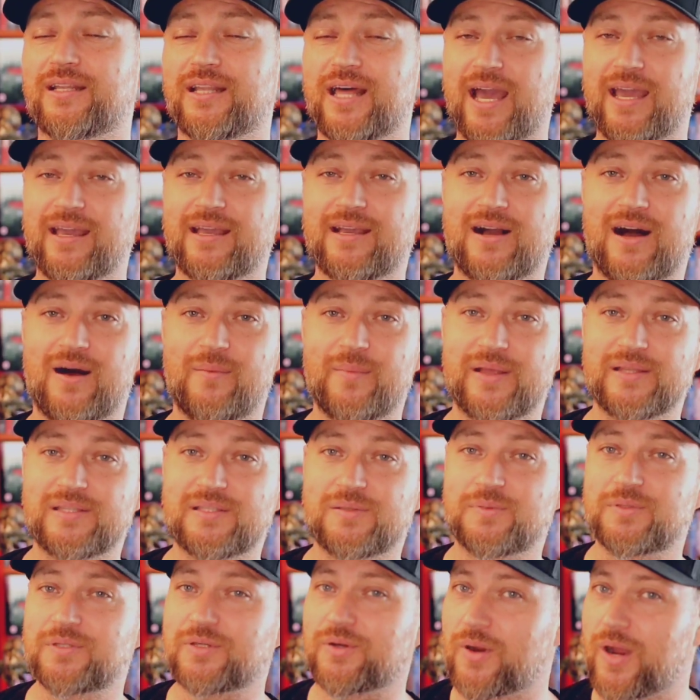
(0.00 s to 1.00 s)
it like comment
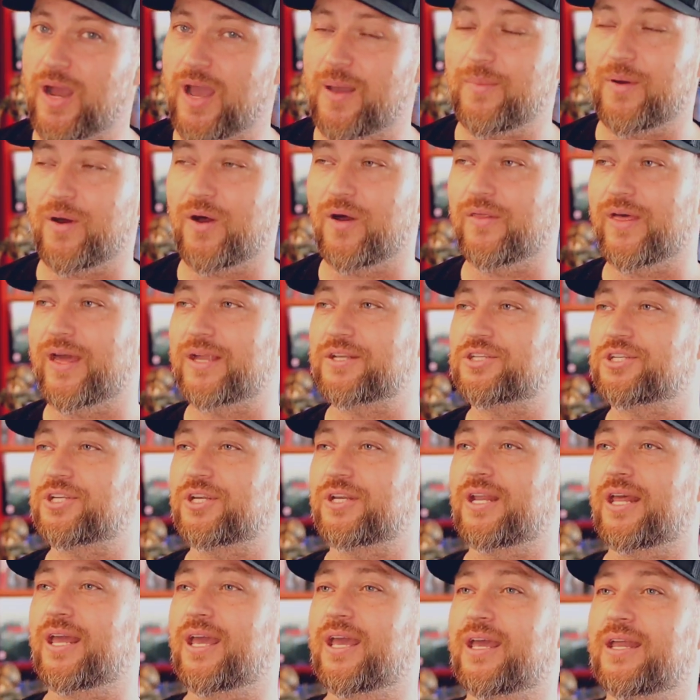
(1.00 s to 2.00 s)
subscribe all that
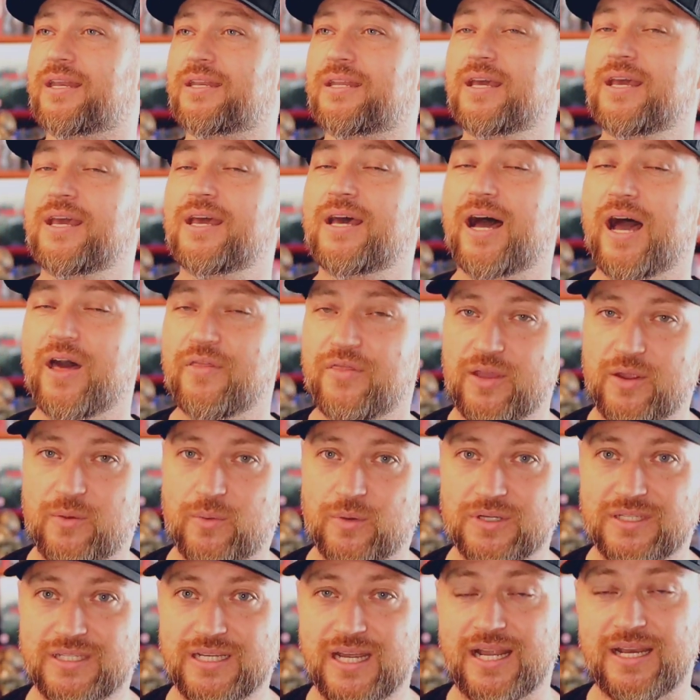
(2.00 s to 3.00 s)
shit and i
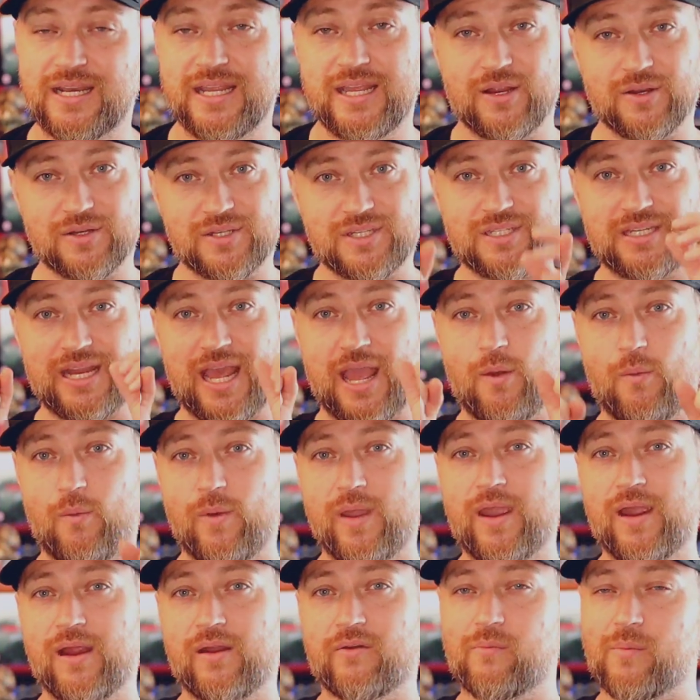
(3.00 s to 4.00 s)
think we're done here stay
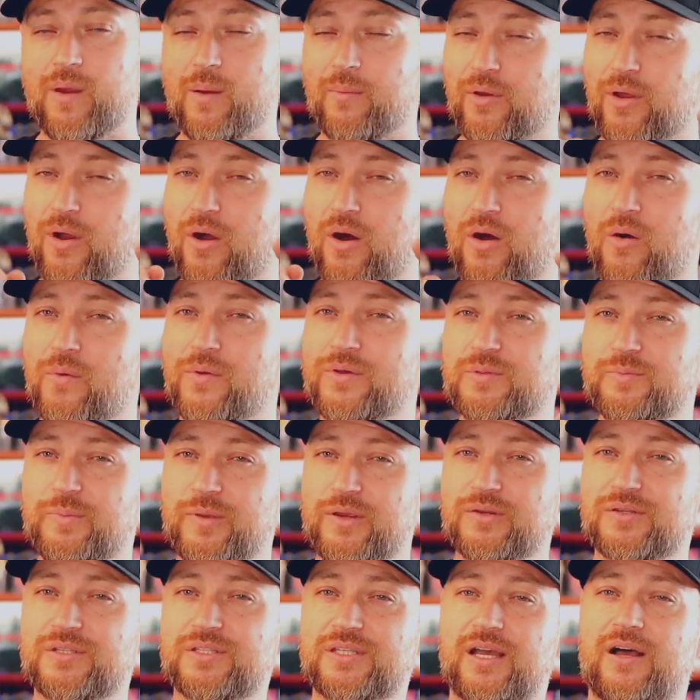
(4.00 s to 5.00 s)
weird remember to always
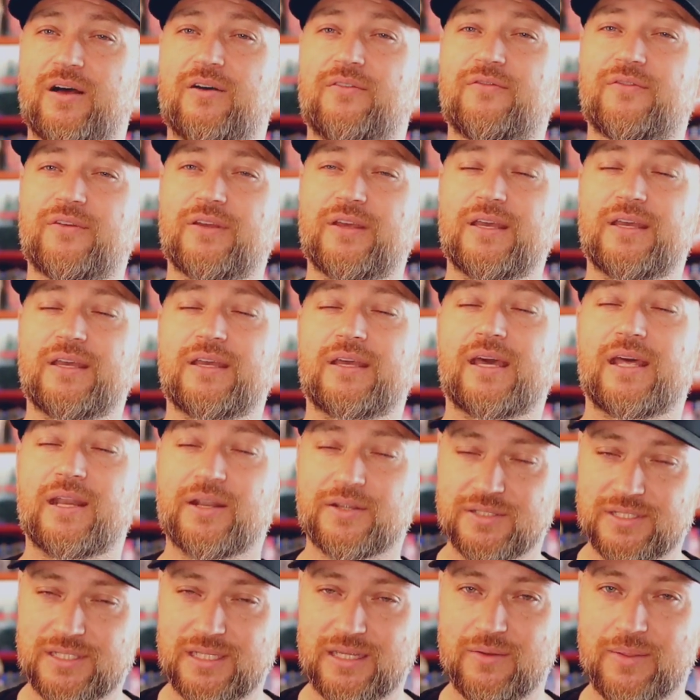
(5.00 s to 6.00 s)
be yourself
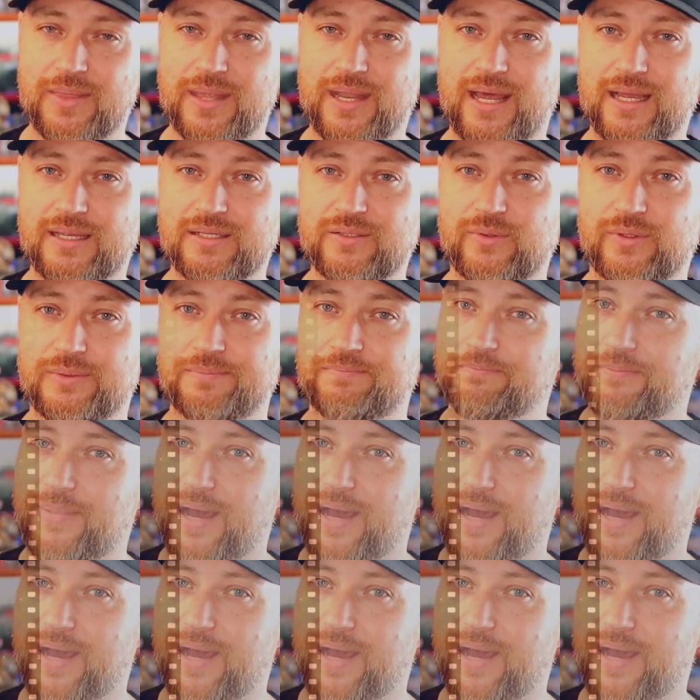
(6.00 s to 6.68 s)
and i'll see you in the next one